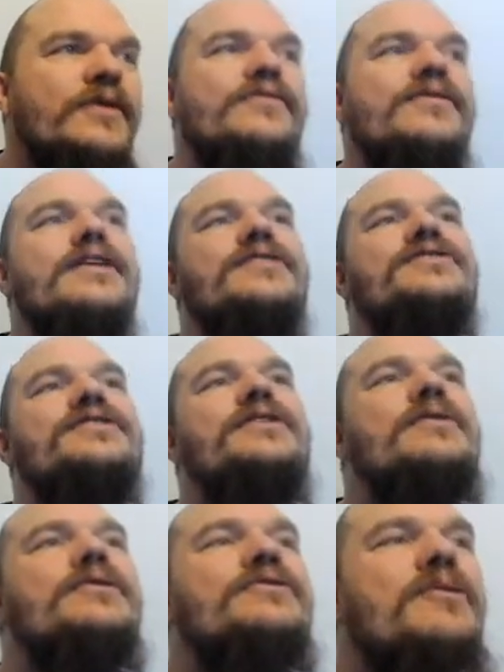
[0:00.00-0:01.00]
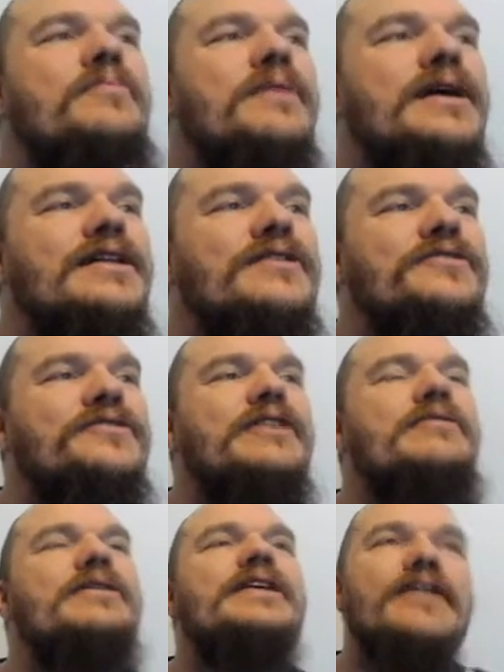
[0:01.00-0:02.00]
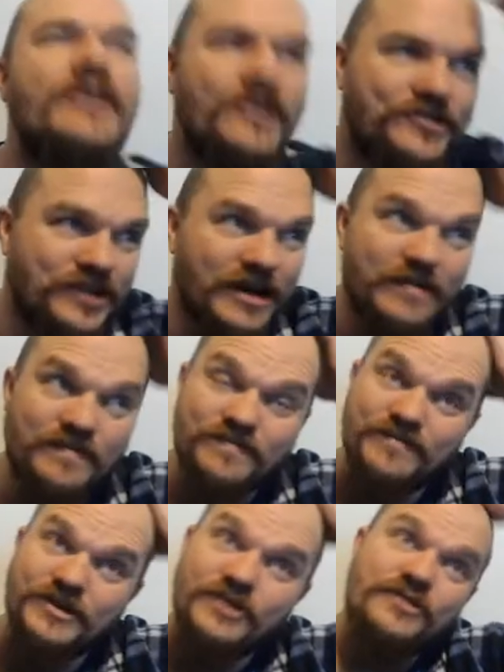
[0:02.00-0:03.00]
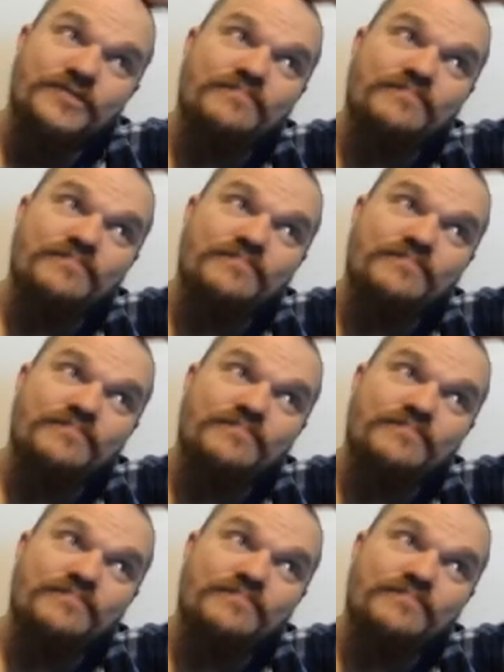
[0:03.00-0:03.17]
can see we're dropping a little slower than last time because